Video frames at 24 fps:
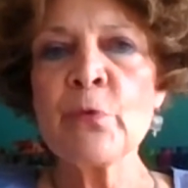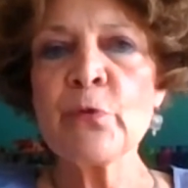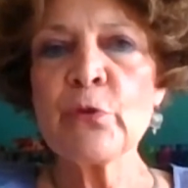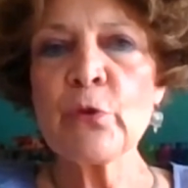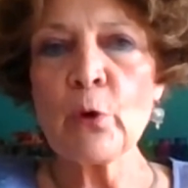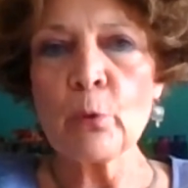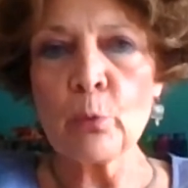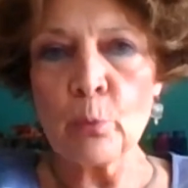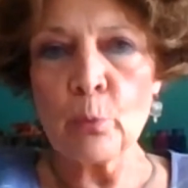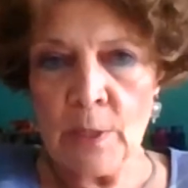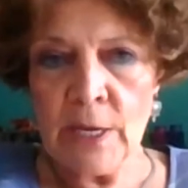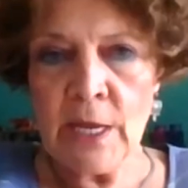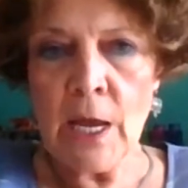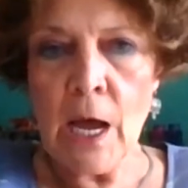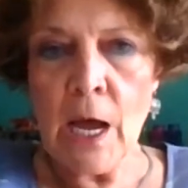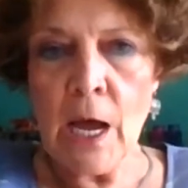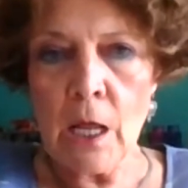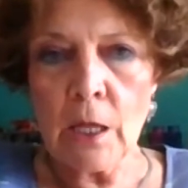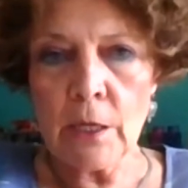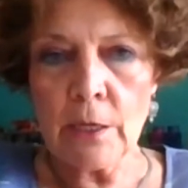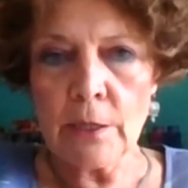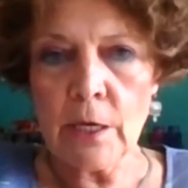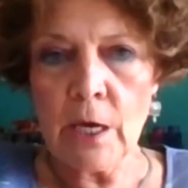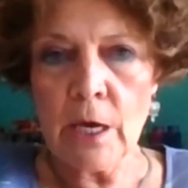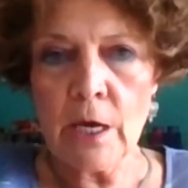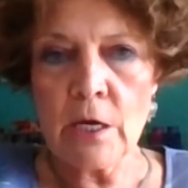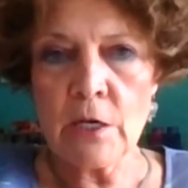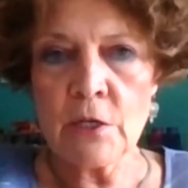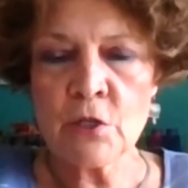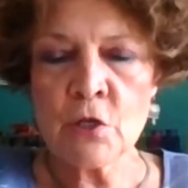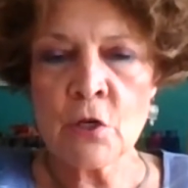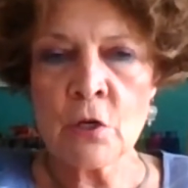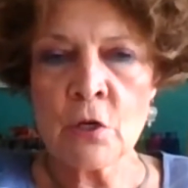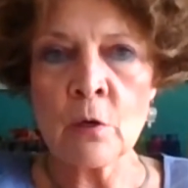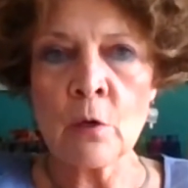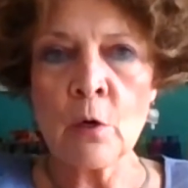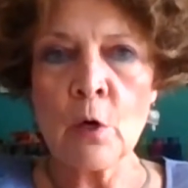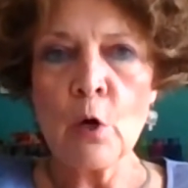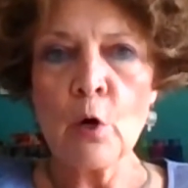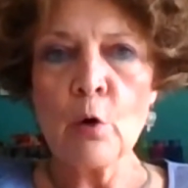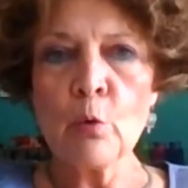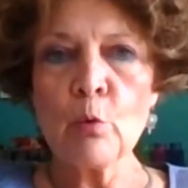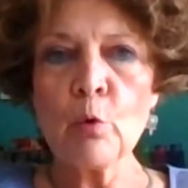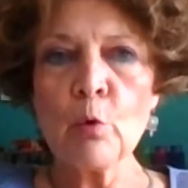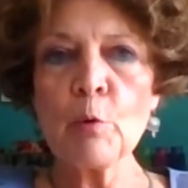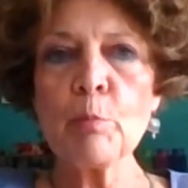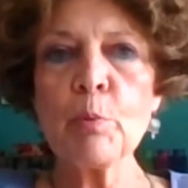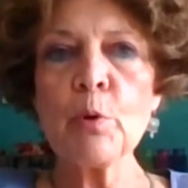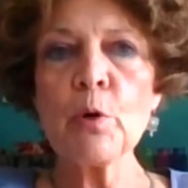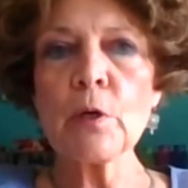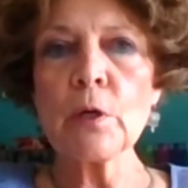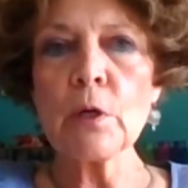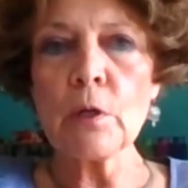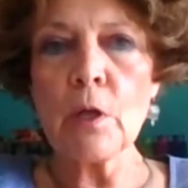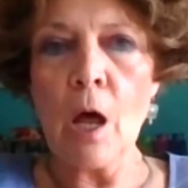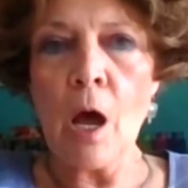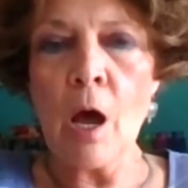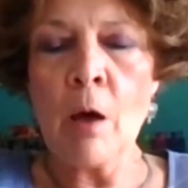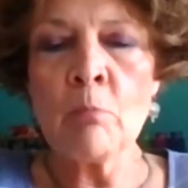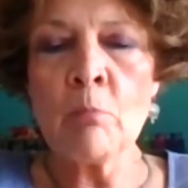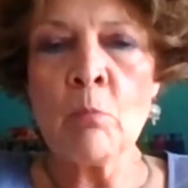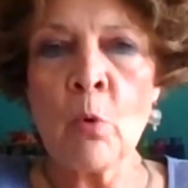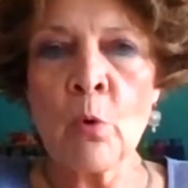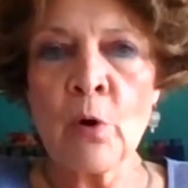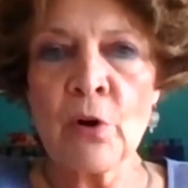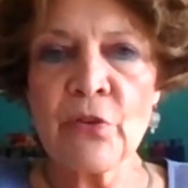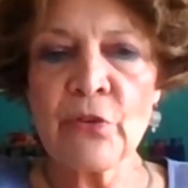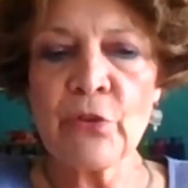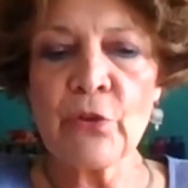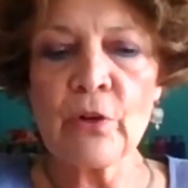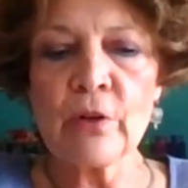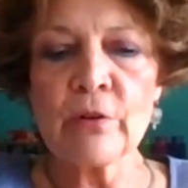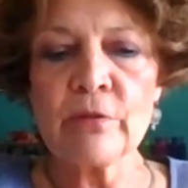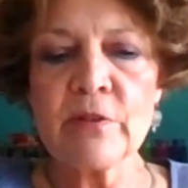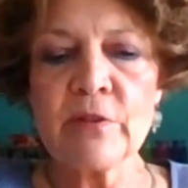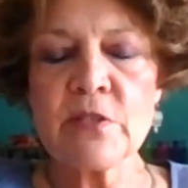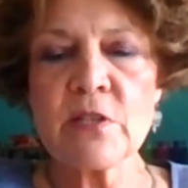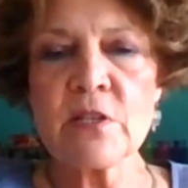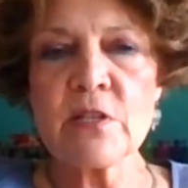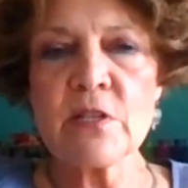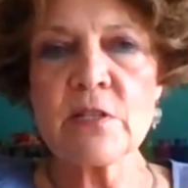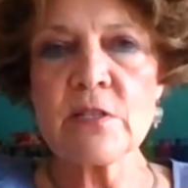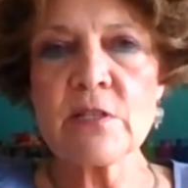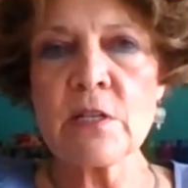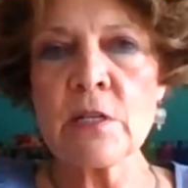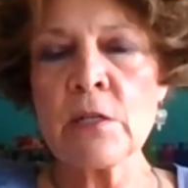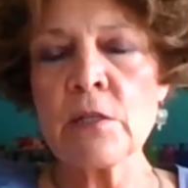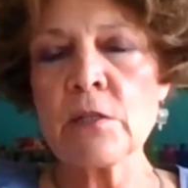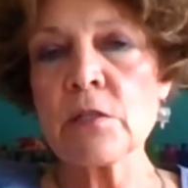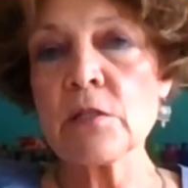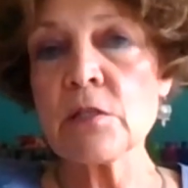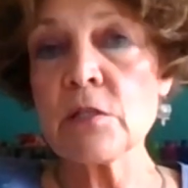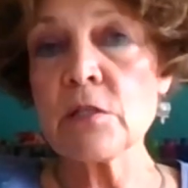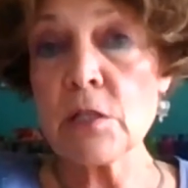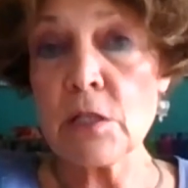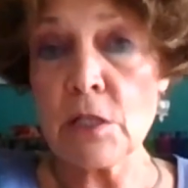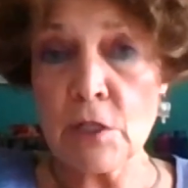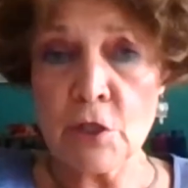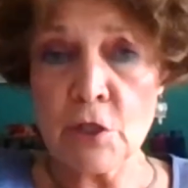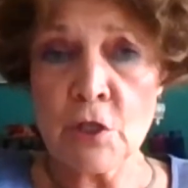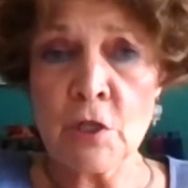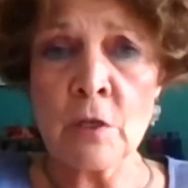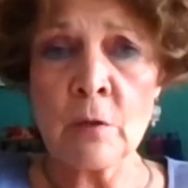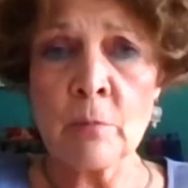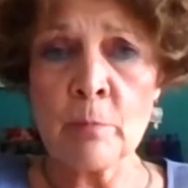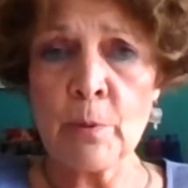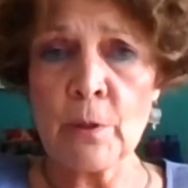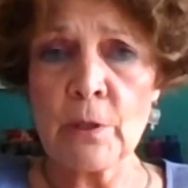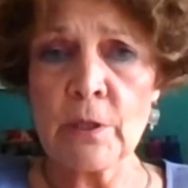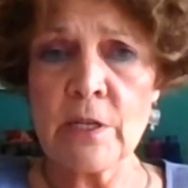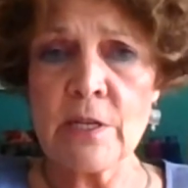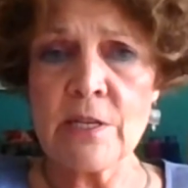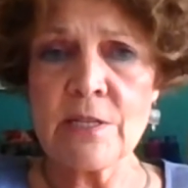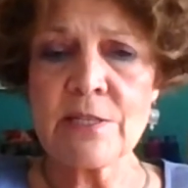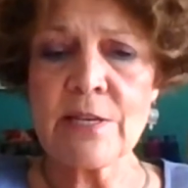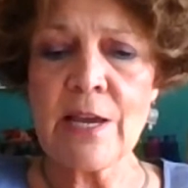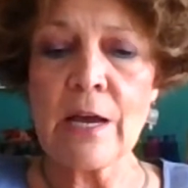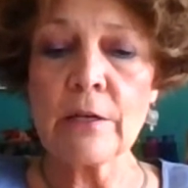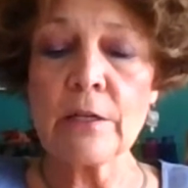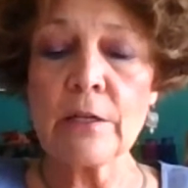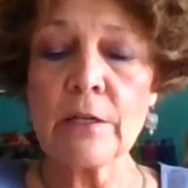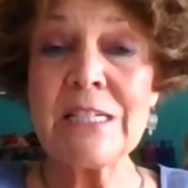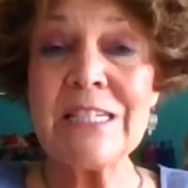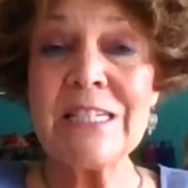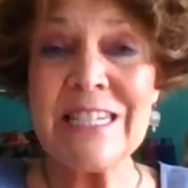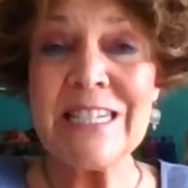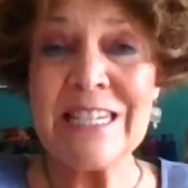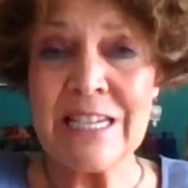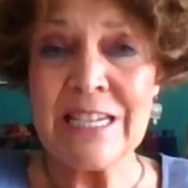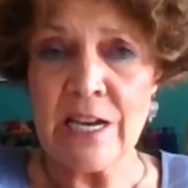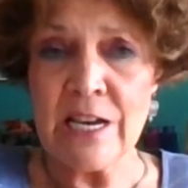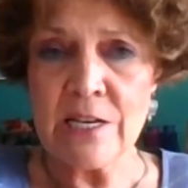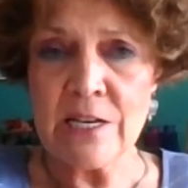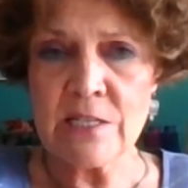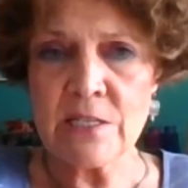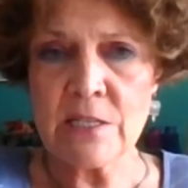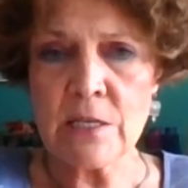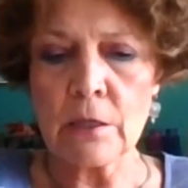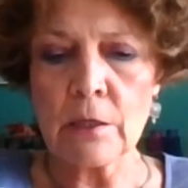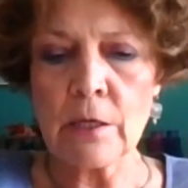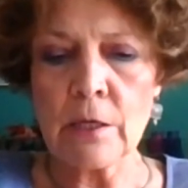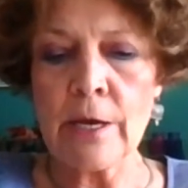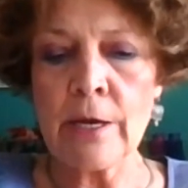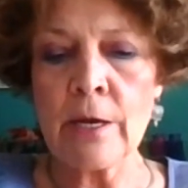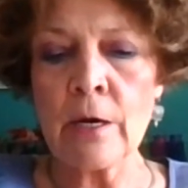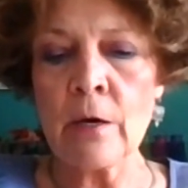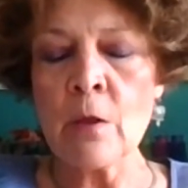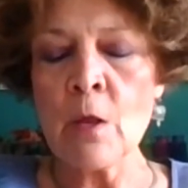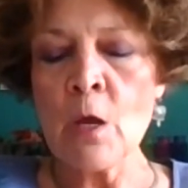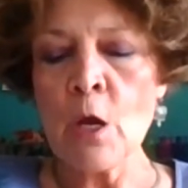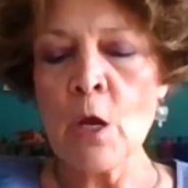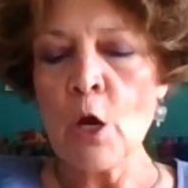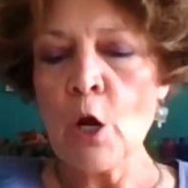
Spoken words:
So reallocation would put a lot more services into teaching police how to de-escalate.